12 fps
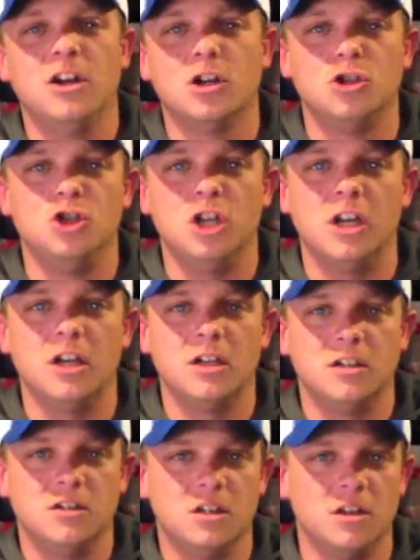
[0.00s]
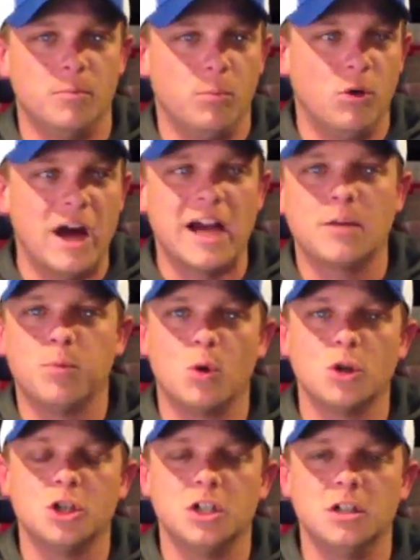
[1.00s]
your jig to the black
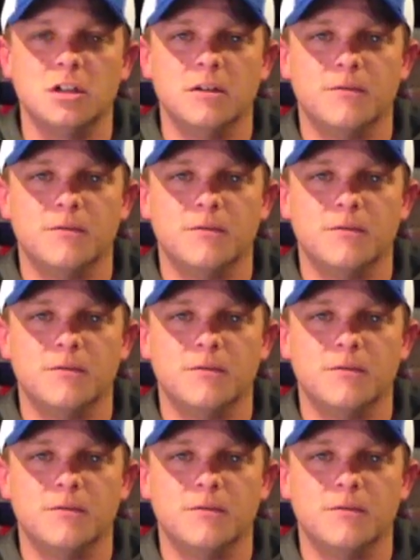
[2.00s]
portion